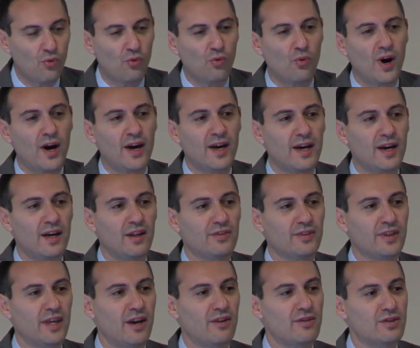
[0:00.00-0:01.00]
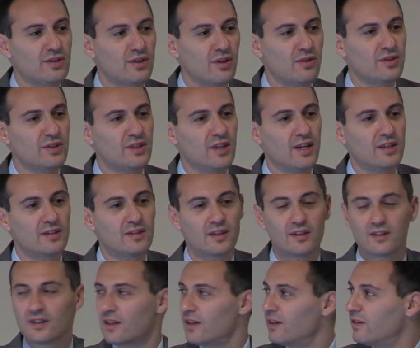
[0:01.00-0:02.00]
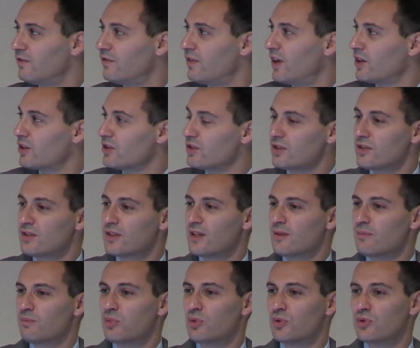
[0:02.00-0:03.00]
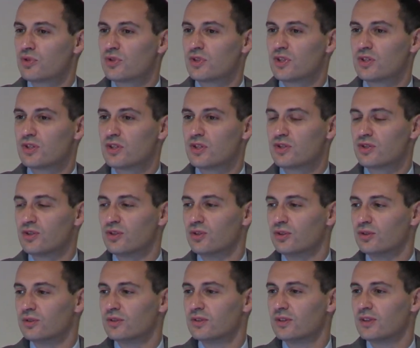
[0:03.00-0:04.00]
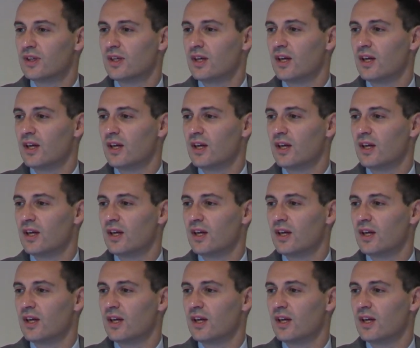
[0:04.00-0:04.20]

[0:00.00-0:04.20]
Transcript: why are healthcare-associated infections important at all?